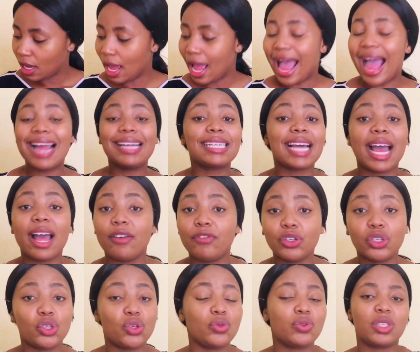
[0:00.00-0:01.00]
And I
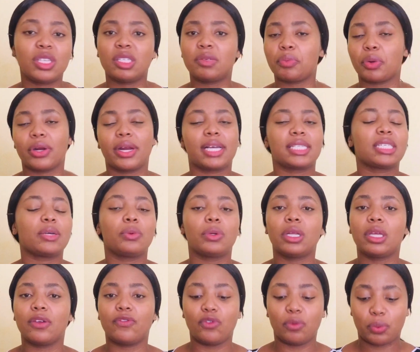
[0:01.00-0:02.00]
haven't used these products. I wouldn't
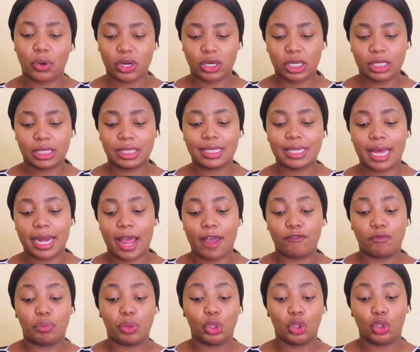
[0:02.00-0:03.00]
give you products that
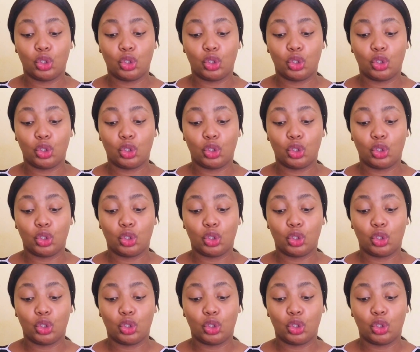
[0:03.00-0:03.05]
have been